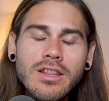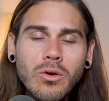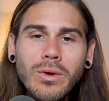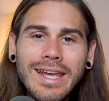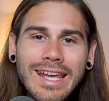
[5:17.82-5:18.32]

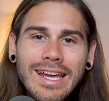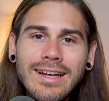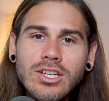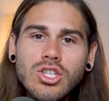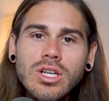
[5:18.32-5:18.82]
That we
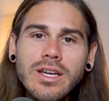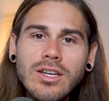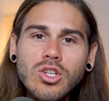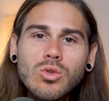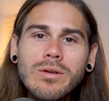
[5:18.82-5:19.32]
each
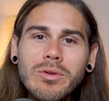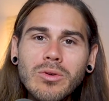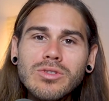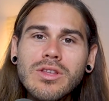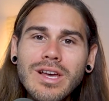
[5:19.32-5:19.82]

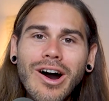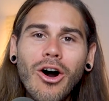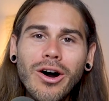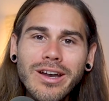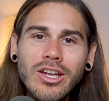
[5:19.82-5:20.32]
contribute to the
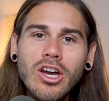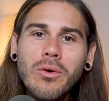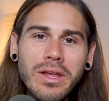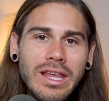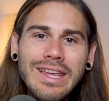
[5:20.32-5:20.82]

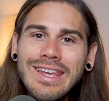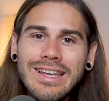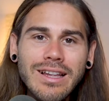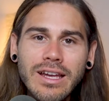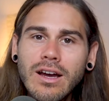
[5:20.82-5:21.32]
ongoing
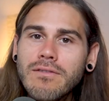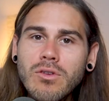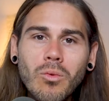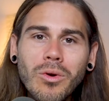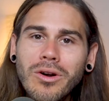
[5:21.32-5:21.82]
healing of
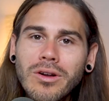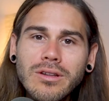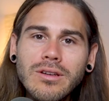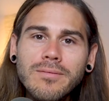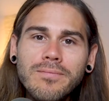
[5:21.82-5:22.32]
the world.